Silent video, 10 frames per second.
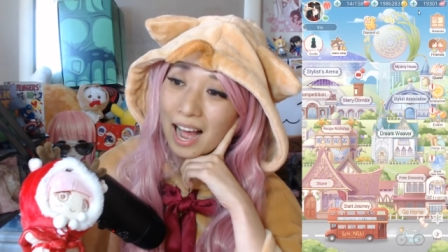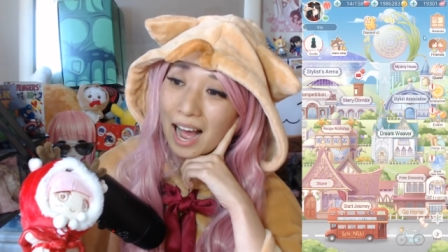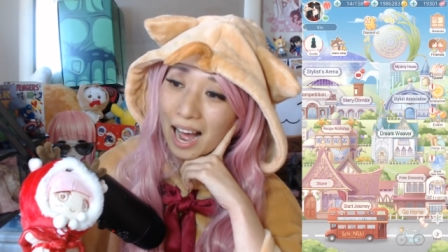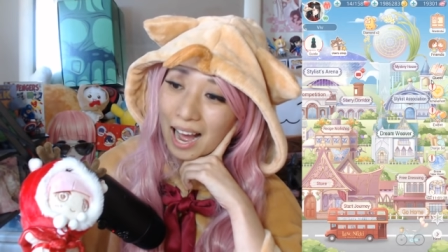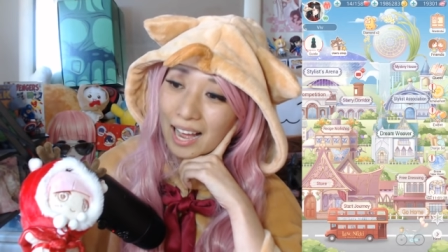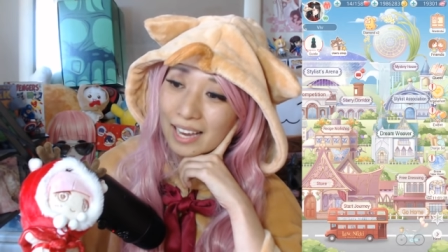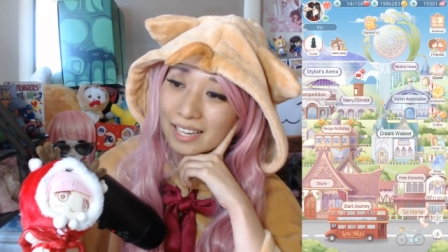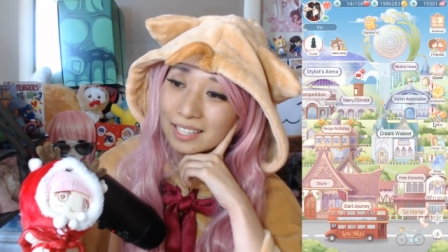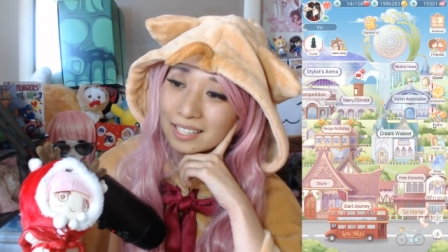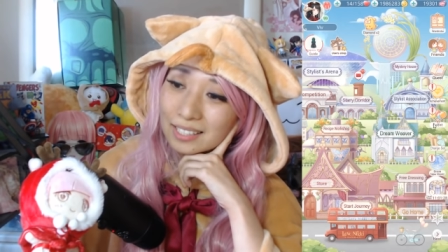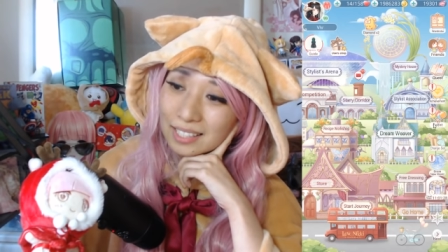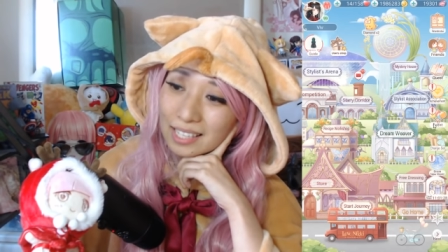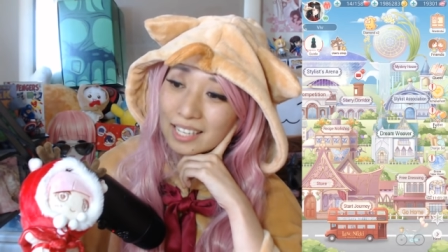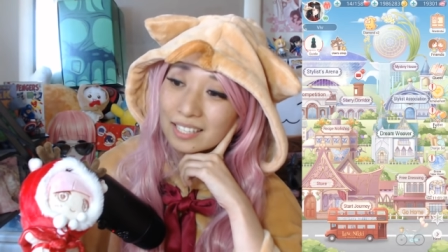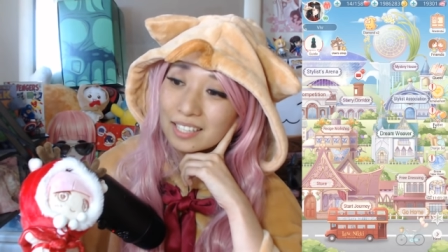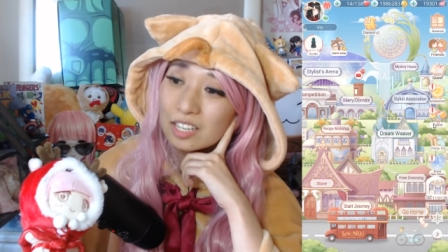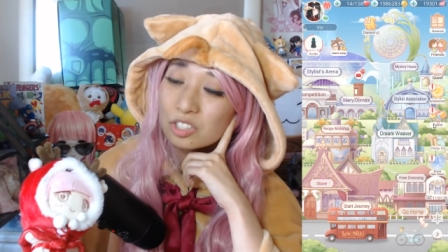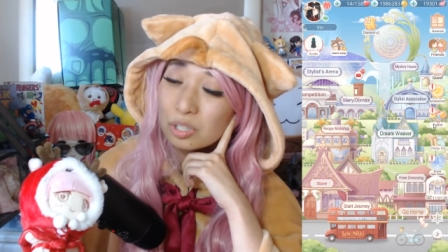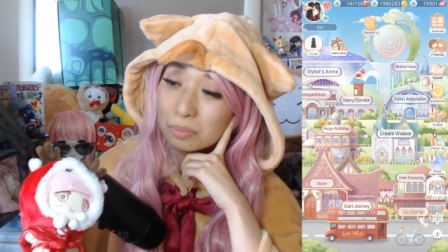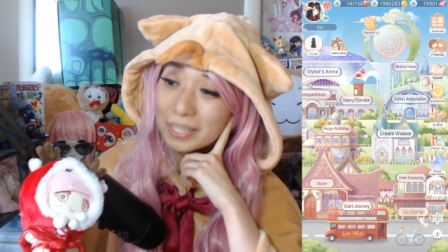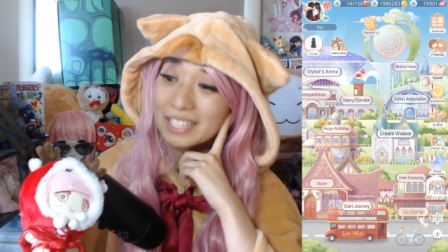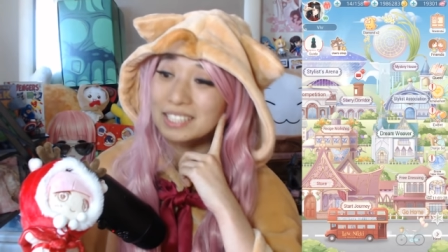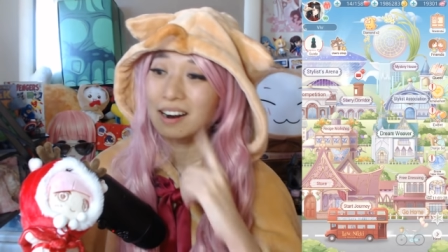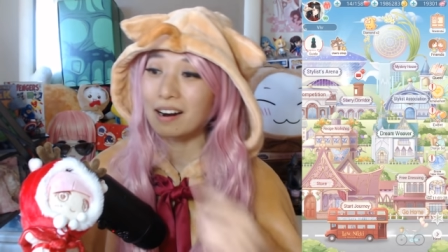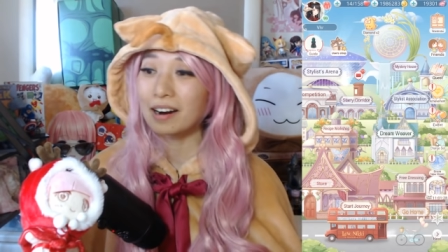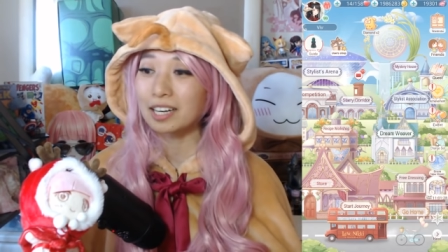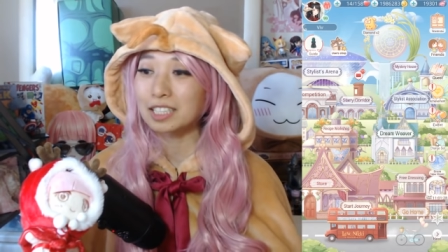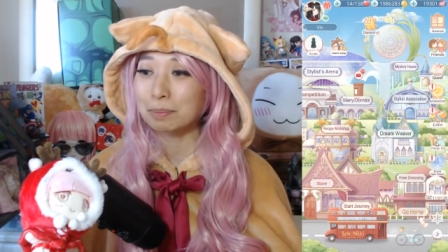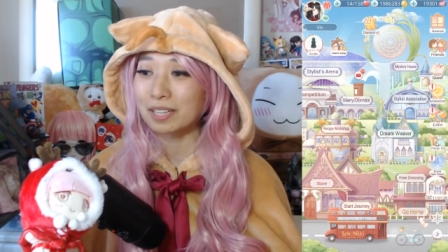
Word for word: I need to recharge.